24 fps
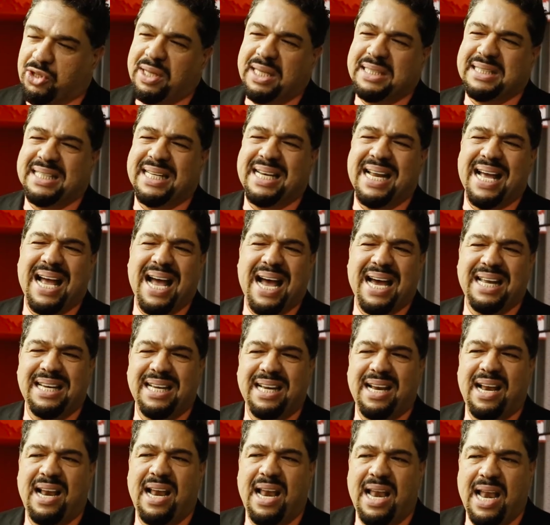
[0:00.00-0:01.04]
So there's an
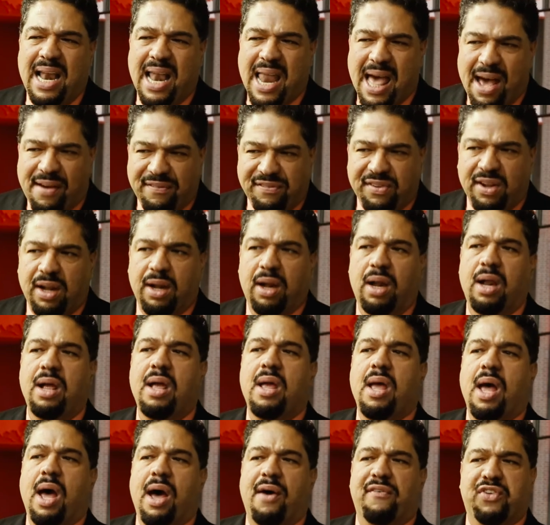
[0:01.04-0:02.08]
added level
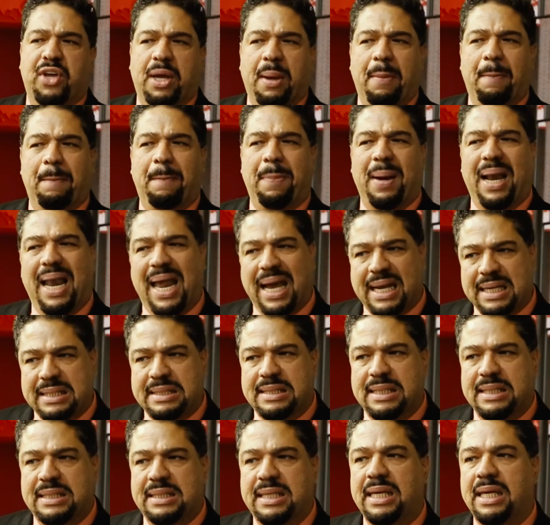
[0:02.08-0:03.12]
of
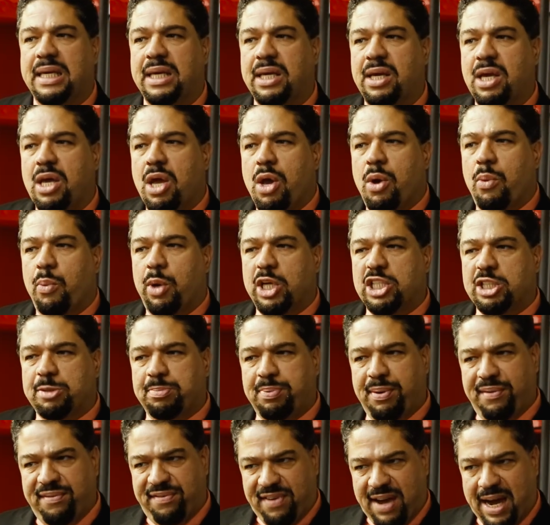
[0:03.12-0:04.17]
complexity which
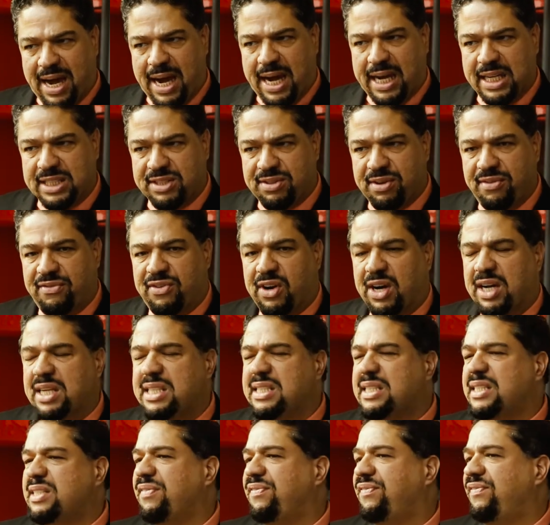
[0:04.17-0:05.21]
provides a very
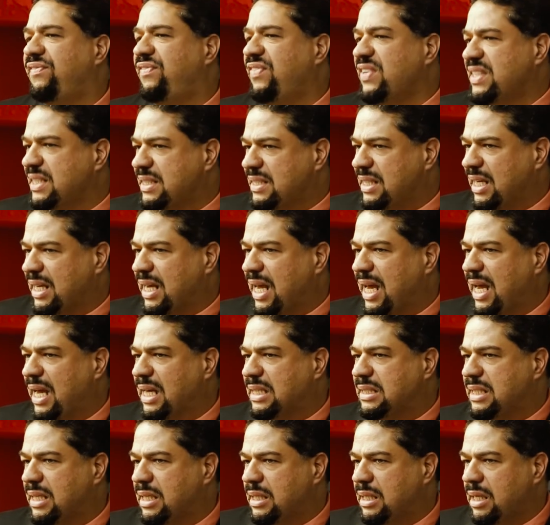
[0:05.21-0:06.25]

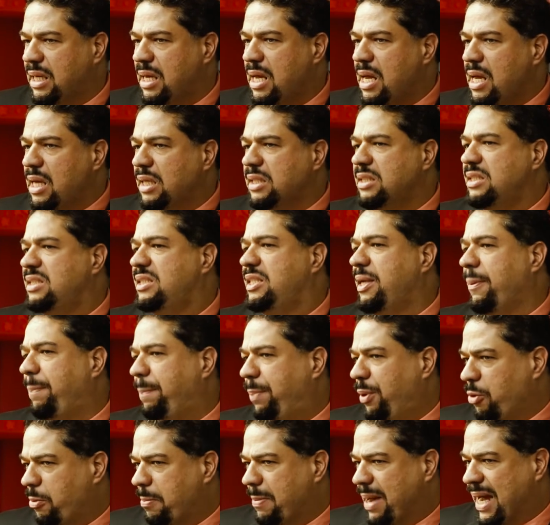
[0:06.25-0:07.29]
sophisticated
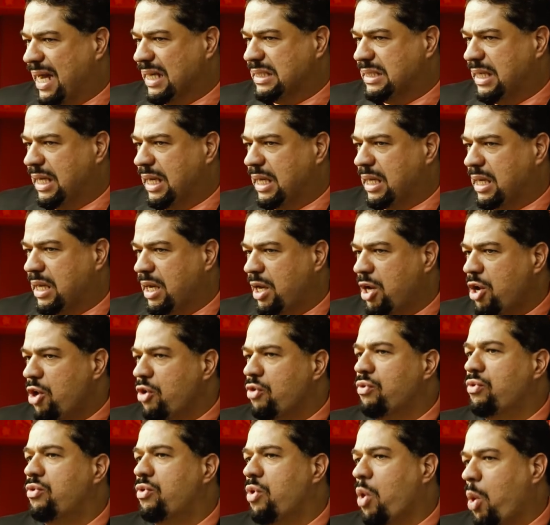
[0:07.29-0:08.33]
diplomatic
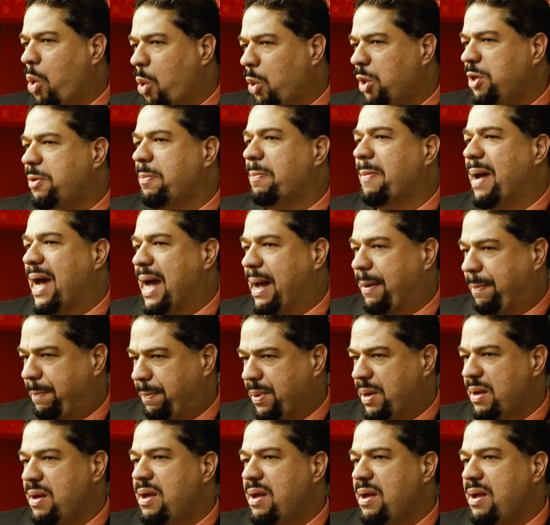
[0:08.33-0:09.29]
roadmap